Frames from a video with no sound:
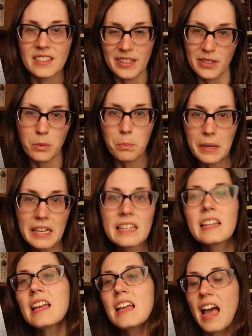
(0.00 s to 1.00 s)
a little
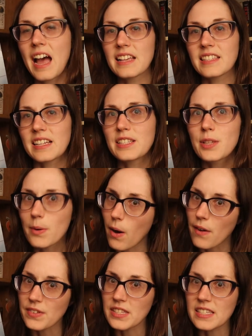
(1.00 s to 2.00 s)
bit, as I so
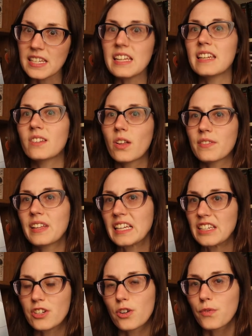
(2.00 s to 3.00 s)
often see in a lot of
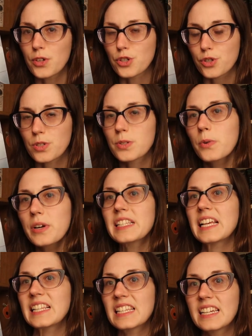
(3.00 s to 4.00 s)
like near future
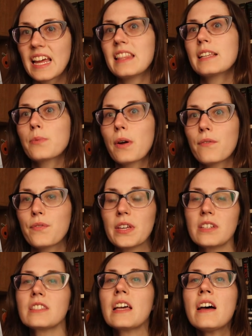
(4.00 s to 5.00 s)
stories. Instead, this one
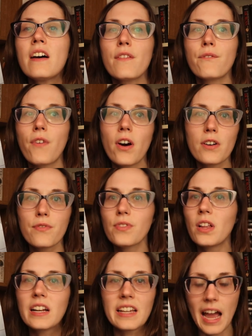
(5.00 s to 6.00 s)
feels far
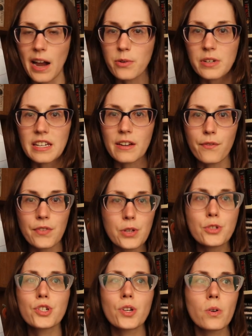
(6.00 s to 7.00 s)
flung out in a
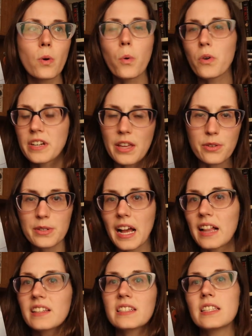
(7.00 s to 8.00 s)
future or another
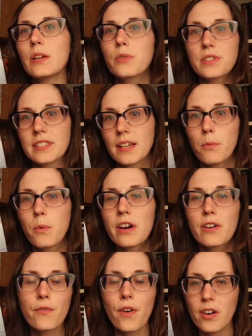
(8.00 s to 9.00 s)
galaxy or
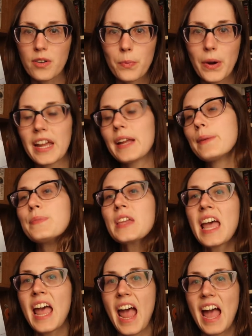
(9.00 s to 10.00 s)
somewhere far away,
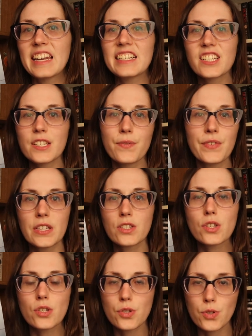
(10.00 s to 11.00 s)
and it just
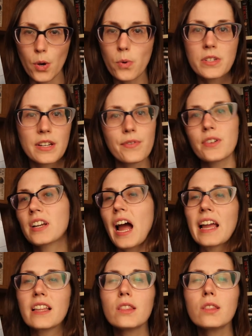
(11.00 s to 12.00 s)
feels so different.
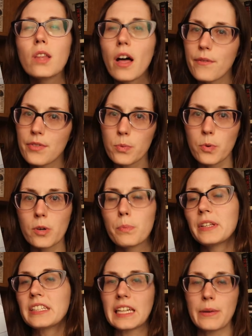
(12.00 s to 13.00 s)
I love the world
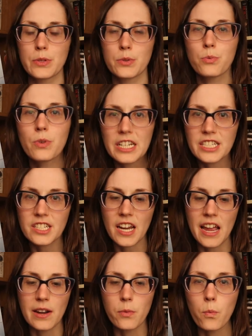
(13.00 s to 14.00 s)
building. It was rich
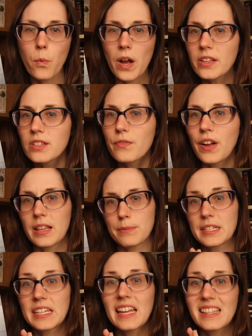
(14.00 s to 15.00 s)
and well
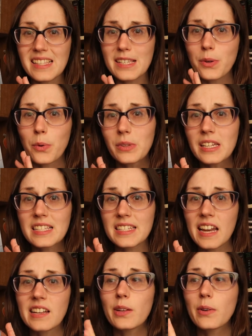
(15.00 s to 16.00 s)
developed. Again, this is only
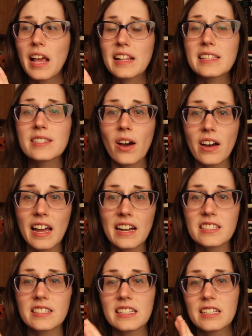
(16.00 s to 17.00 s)
standalone and it's not
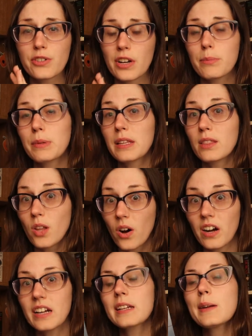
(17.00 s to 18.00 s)
actually incredibly
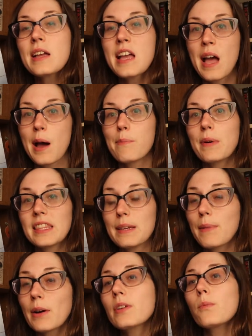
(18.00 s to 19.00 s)
long, but the
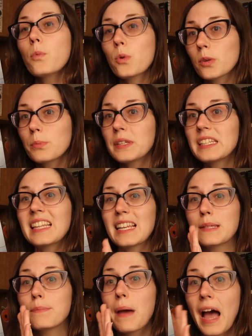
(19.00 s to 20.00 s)
amount of world building
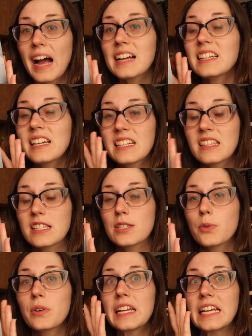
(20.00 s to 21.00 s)
that is packed into the
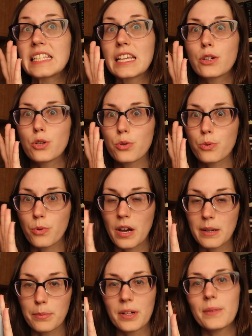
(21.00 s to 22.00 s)
story is
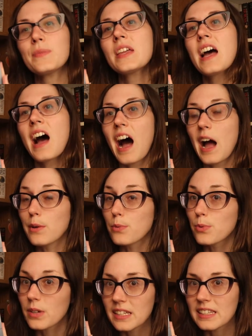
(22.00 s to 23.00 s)
incredible. I
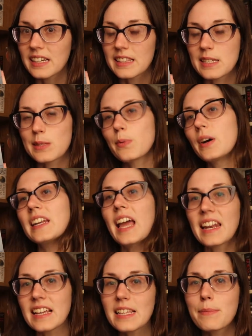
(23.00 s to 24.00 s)
really like this one.
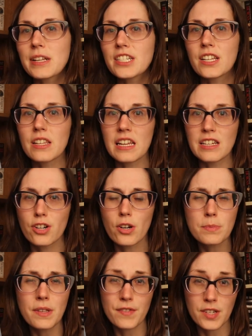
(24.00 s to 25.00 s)
And as I mentioned, in
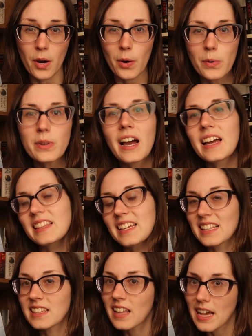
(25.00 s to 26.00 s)
terms of tone,
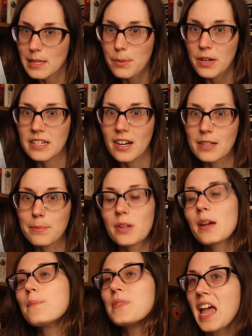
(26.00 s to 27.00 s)
unlike the last book I talked
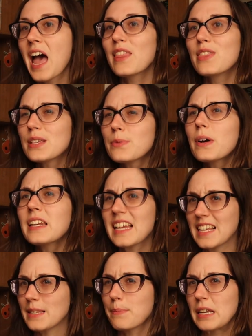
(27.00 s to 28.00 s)
about, this one
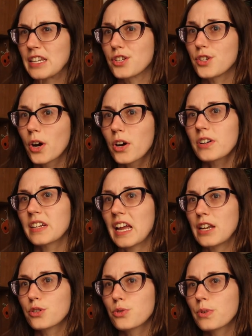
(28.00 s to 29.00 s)
is a bit dark
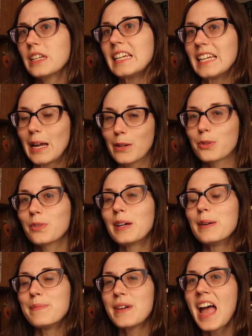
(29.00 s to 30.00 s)
and gritty and
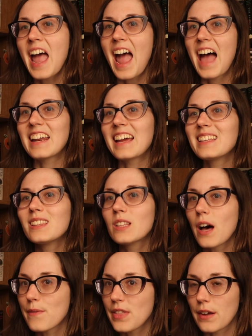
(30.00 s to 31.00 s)
grim, and I
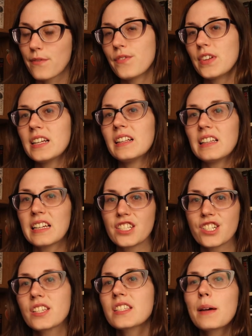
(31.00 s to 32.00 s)
love that feel.
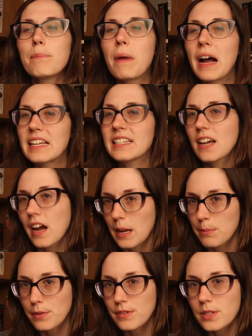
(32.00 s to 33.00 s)
It's just my
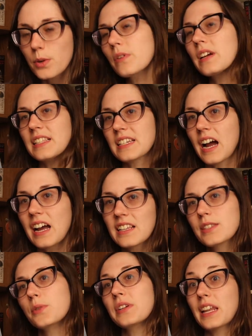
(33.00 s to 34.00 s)
type of story. It's a kind
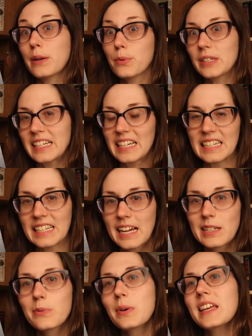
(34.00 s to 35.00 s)
of story that I really
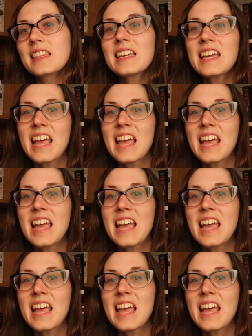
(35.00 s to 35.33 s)
connect with.